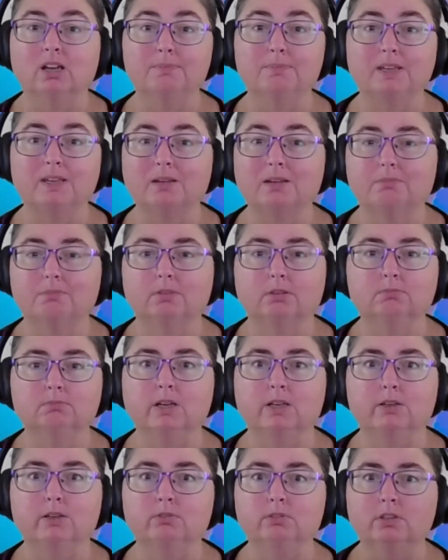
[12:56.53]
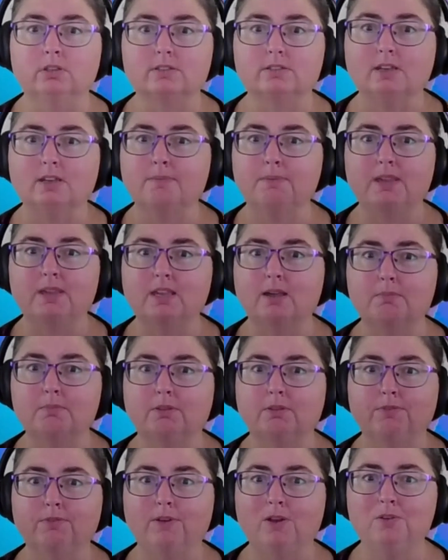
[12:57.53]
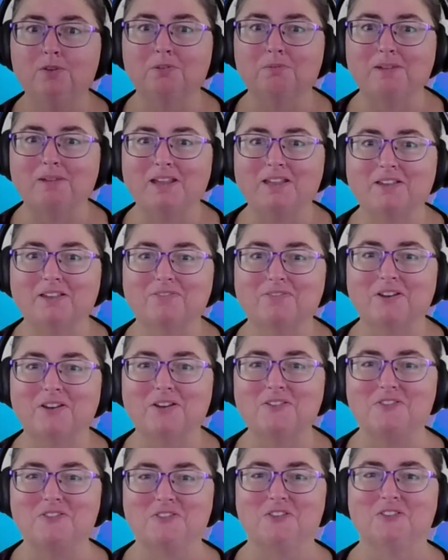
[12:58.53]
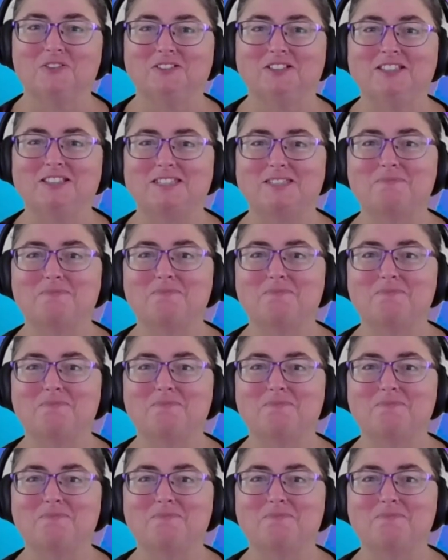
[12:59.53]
I pick up, my goodness, I pick up the phone and make a phone call and